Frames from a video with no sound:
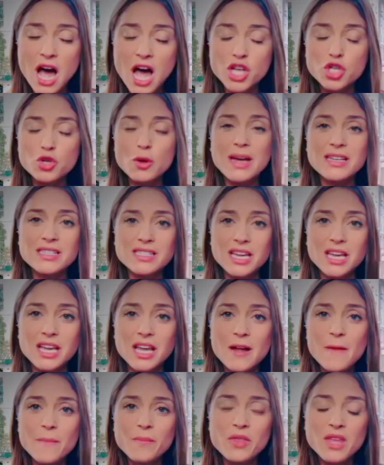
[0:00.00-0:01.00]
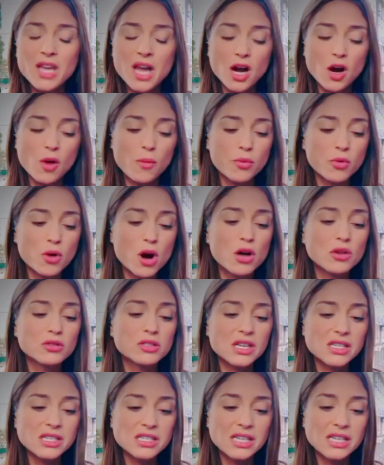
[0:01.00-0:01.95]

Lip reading: addressing the Arab world,